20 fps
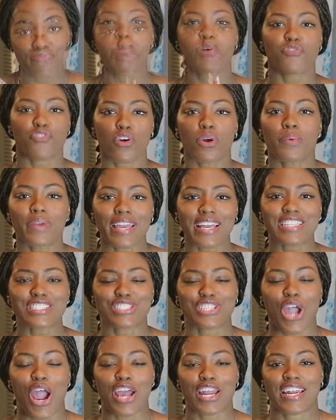Before we get
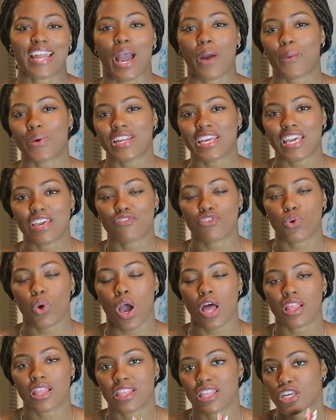started, I want to give you
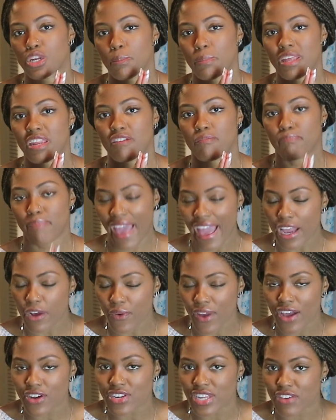all a little bit of
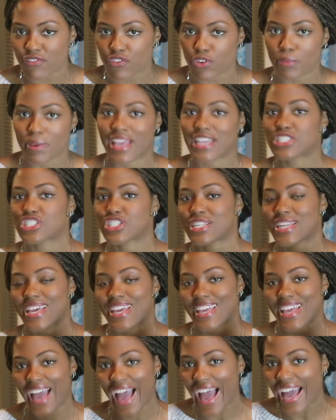background information
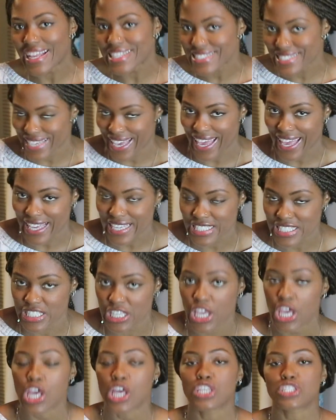and
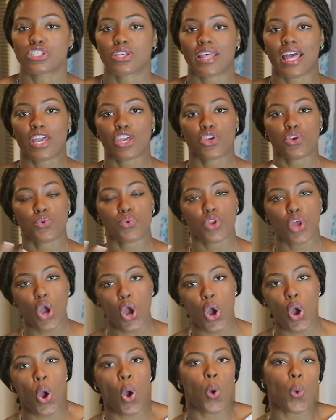context so that you
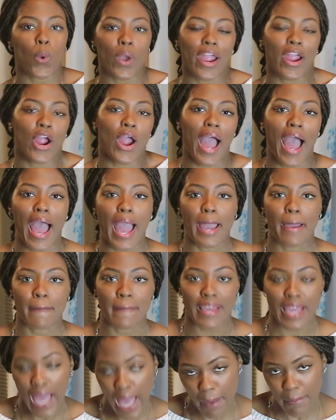know where
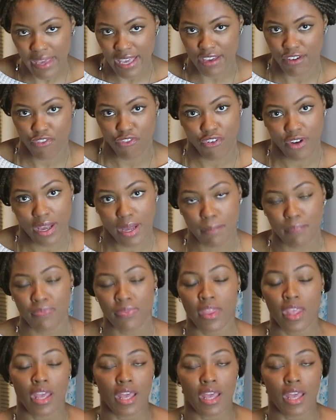I'm coming from.